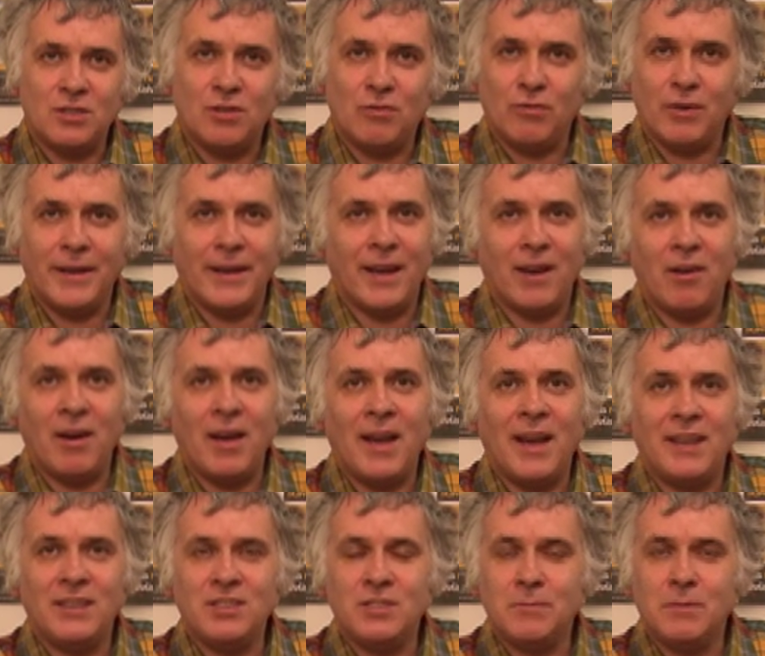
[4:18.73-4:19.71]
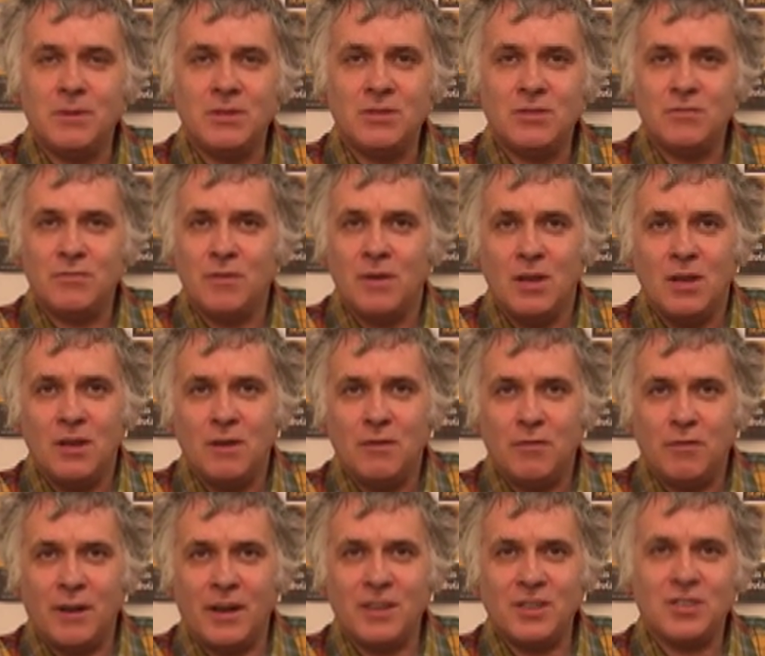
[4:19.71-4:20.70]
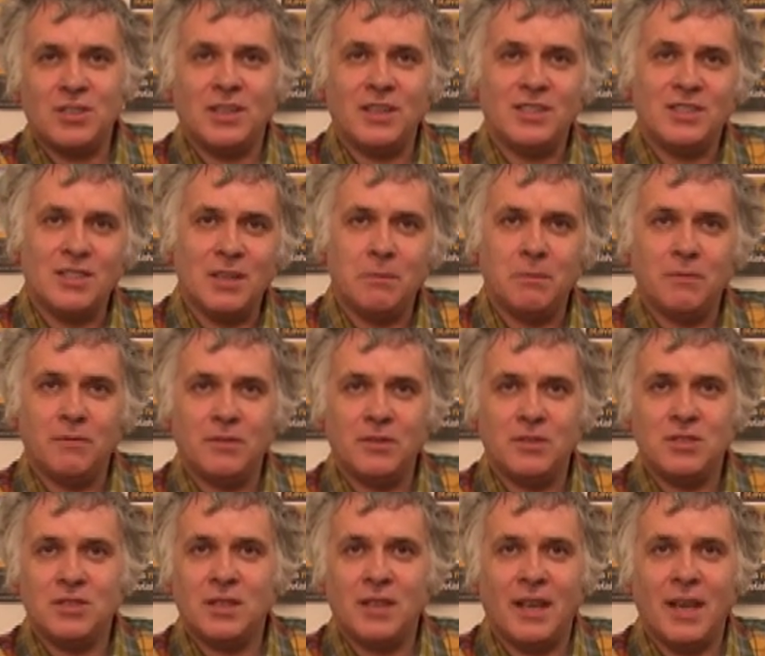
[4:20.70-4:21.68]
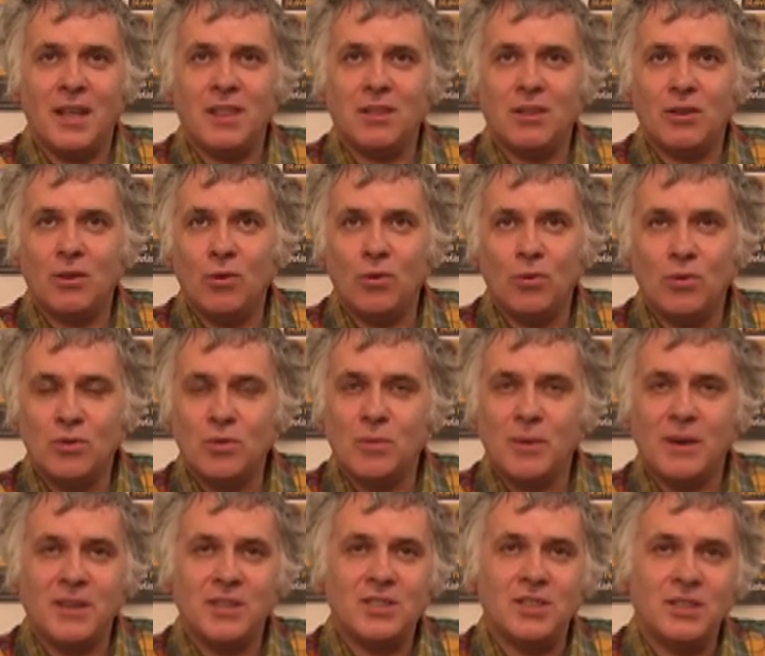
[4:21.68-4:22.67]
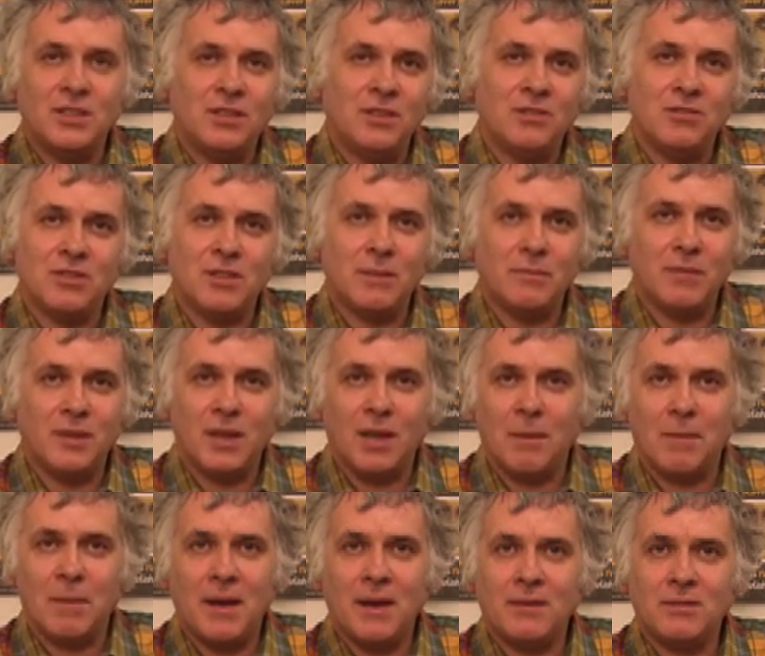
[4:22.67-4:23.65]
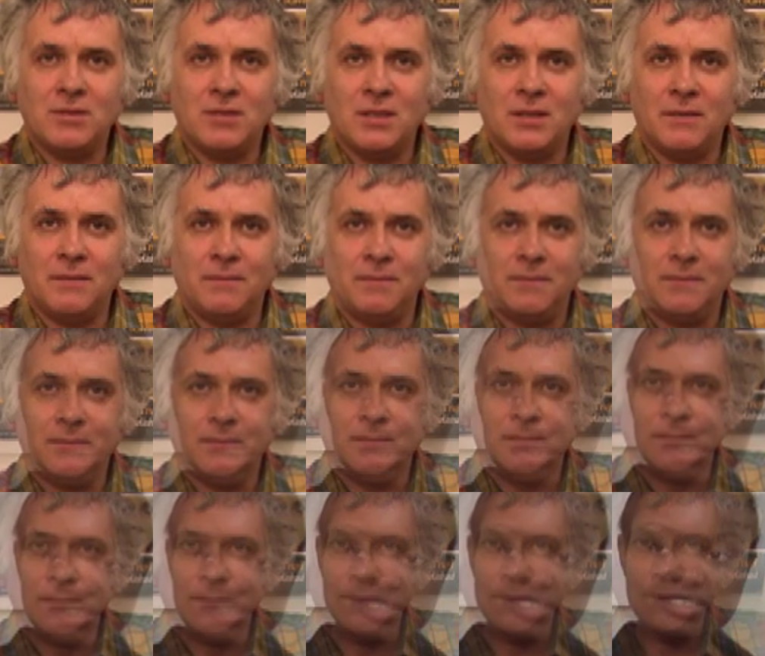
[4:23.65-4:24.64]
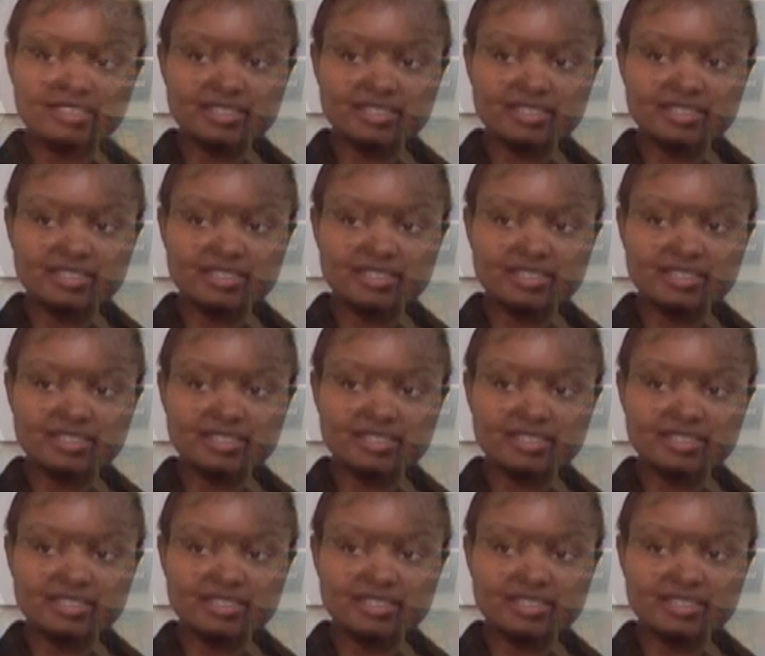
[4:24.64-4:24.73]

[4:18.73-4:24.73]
to wring our hands, but for actually some of us to get the call to actually do something about it.